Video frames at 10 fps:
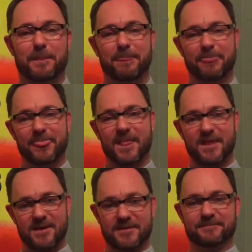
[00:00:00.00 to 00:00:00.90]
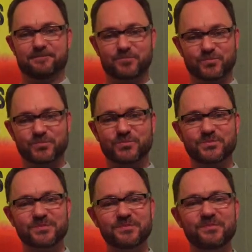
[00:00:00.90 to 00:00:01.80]
What's the question that
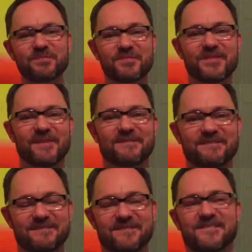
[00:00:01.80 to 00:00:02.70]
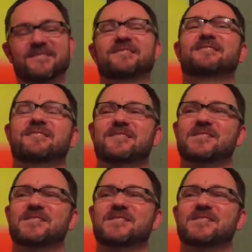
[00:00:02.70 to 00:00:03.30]
I haven't asked you?